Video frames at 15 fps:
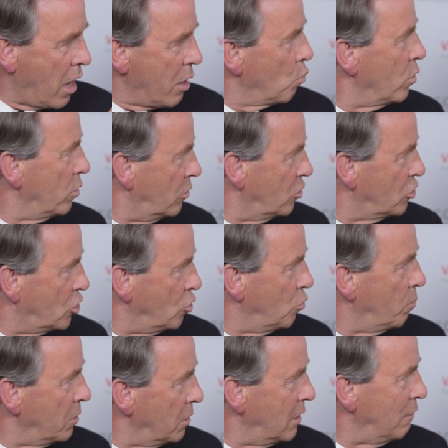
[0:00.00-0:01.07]
Would you
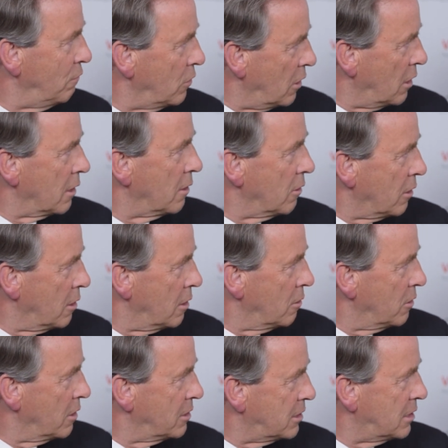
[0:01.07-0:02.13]
believe that the
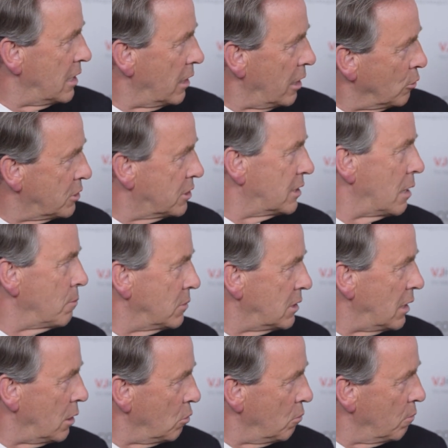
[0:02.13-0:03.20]
CLL stem
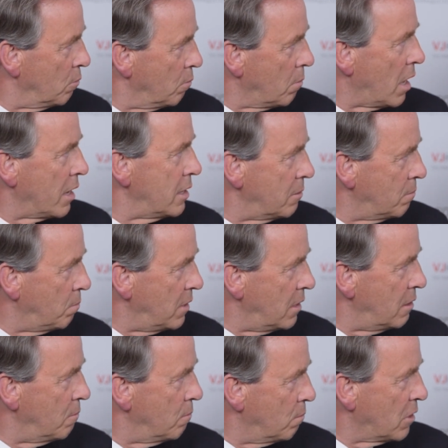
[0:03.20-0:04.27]
cell might
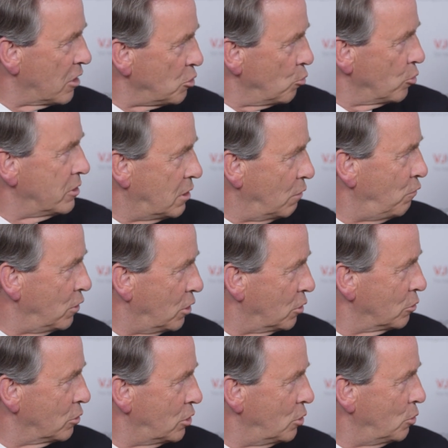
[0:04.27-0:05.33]
be much more
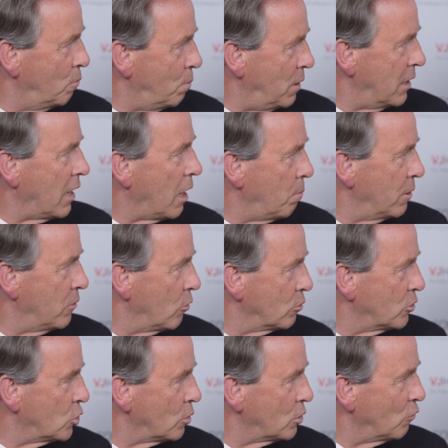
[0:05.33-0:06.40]
difficult to pick up in those
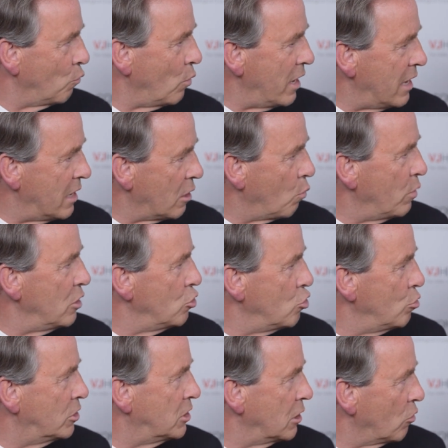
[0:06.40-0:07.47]
sorts of ways? And are we
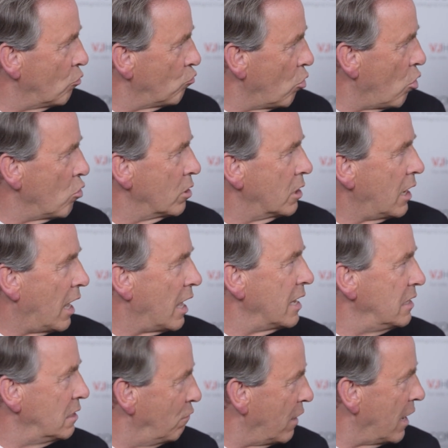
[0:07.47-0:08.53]
using the wrong
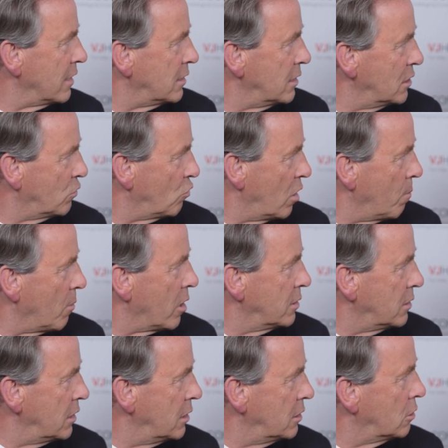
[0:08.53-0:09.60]
kind of assays for
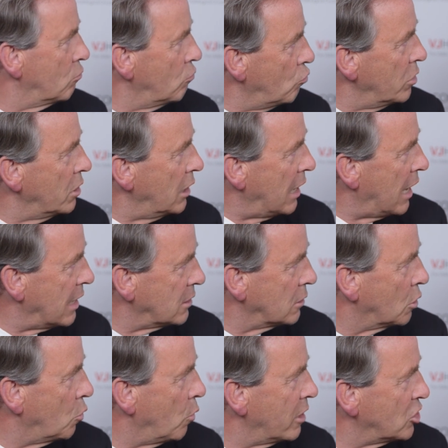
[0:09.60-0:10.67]
MRD to really ask
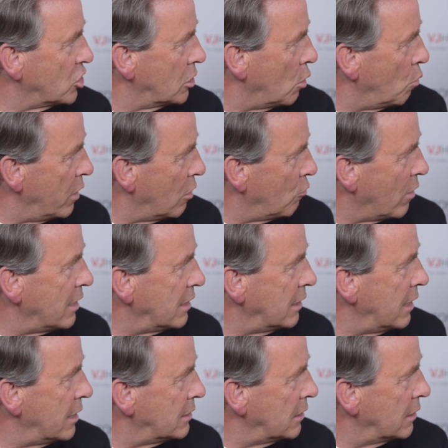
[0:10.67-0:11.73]
the question, are we
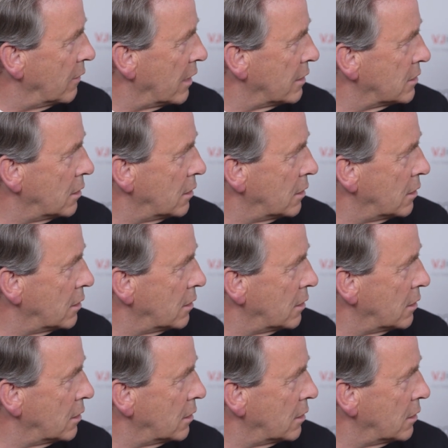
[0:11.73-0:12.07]
eradicating that